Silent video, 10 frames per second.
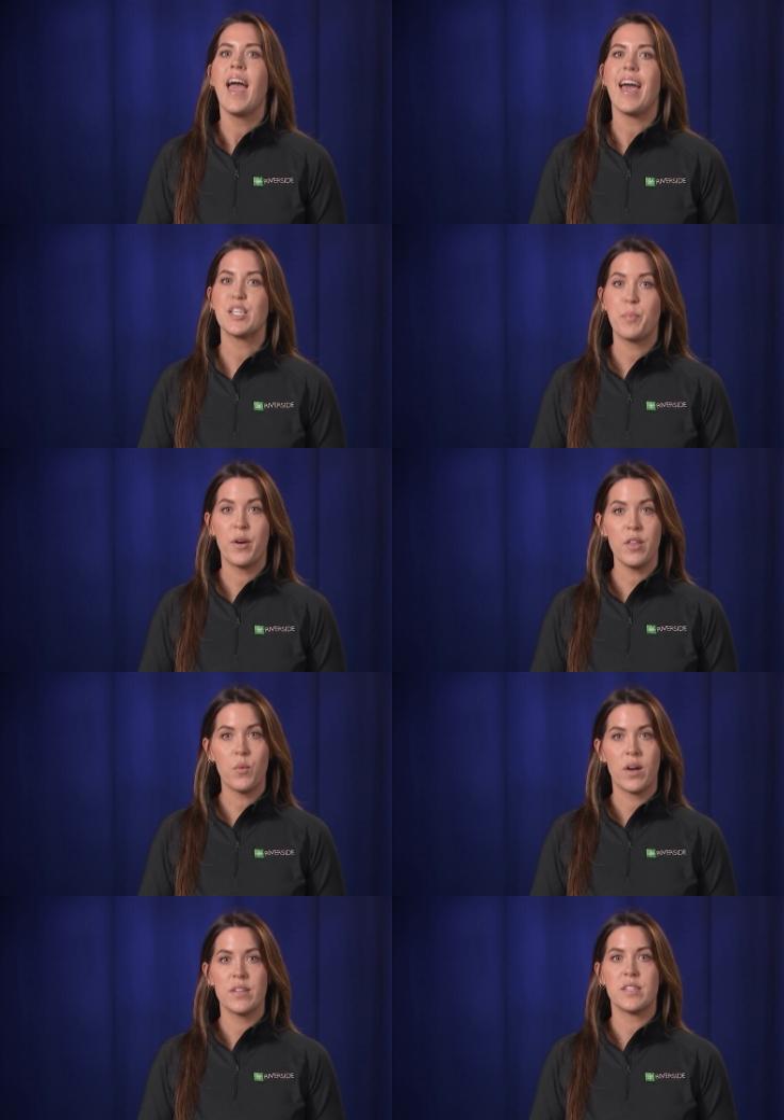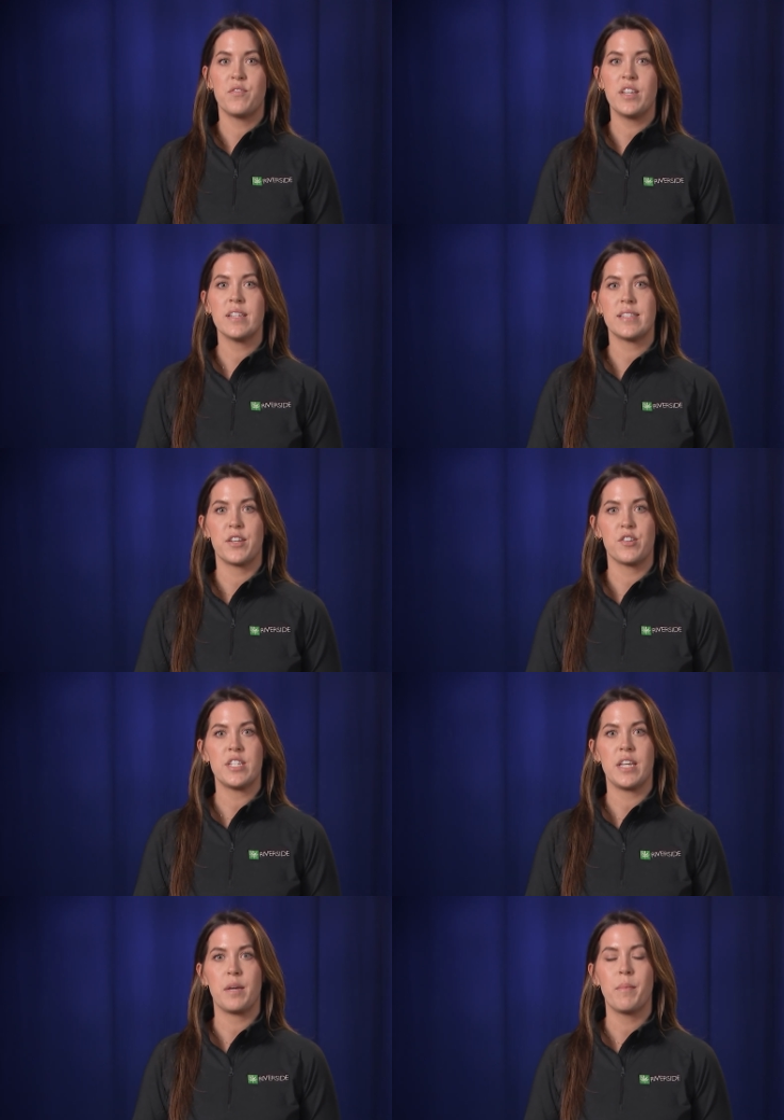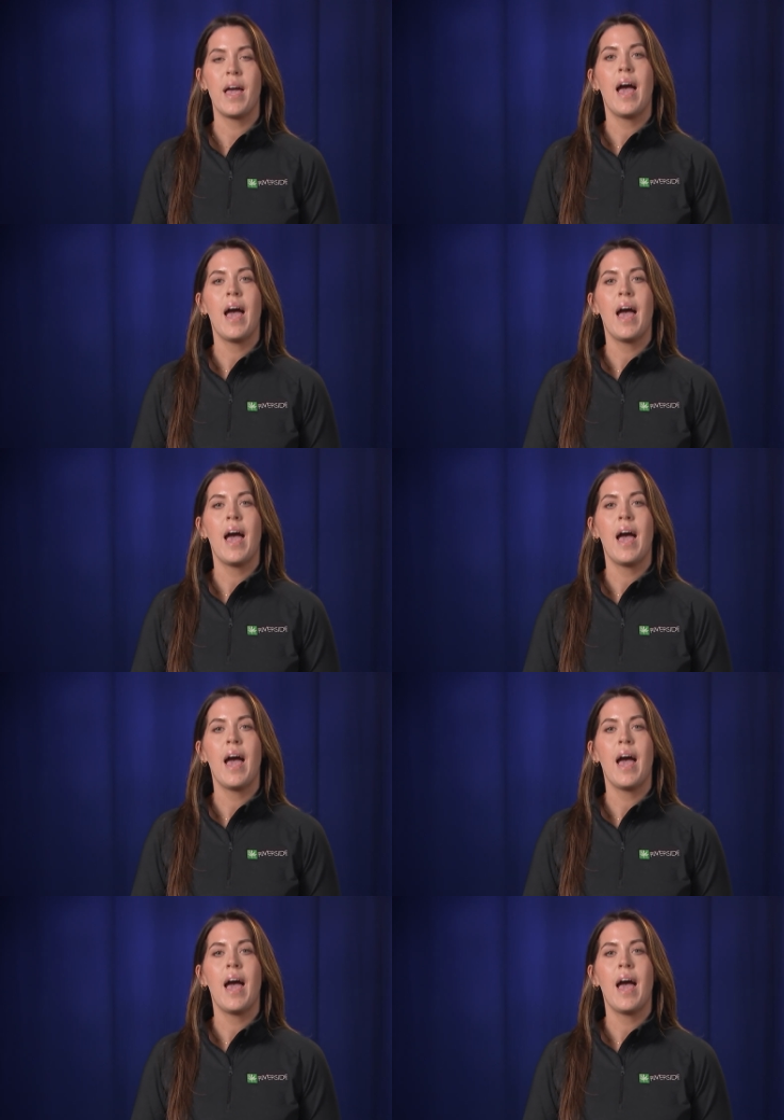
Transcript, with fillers: As part of the Wellness and Fitness Center team,